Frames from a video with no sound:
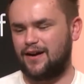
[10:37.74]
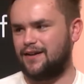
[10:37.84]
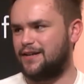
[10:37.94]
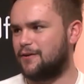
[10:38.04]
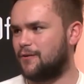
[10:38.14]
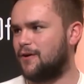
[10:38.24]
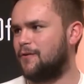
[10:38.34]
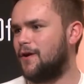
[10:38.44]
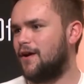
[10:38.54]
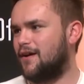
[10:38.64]
Hero,
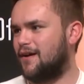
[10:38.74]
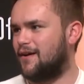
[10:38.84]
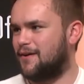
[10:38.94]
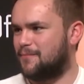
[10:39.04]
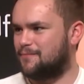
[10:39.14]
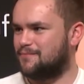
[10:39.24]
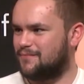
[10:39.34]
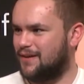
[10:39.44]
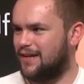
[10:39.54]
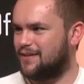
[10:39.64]

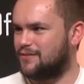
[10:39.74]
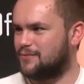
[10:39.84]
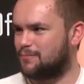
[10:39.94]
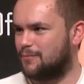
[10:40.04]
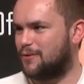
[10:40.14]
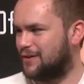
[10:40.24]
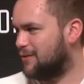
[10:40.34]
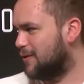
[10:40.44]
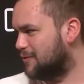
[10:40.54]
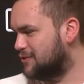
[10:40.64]
in promoting
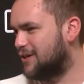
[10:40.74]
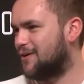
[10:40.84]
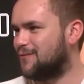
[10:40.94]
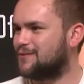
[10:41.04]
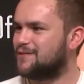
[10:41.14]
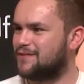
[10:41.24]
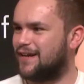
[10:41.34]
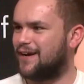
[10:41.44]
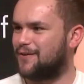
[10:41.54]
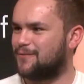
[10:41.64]
your own shows
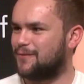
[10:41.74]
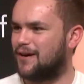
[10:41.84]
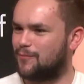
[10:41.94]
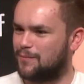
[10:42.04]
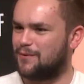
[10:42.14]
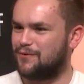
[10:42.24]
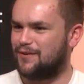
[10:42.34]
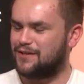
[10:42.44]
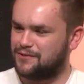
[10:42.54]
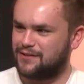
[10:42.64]
now. What
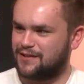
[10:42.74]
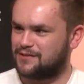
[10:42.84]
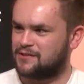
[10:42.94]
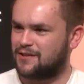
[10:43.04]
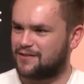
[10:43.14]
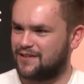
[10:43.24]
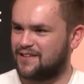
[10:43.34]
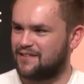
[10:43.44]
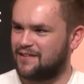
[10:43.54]
motivated you guys to start that?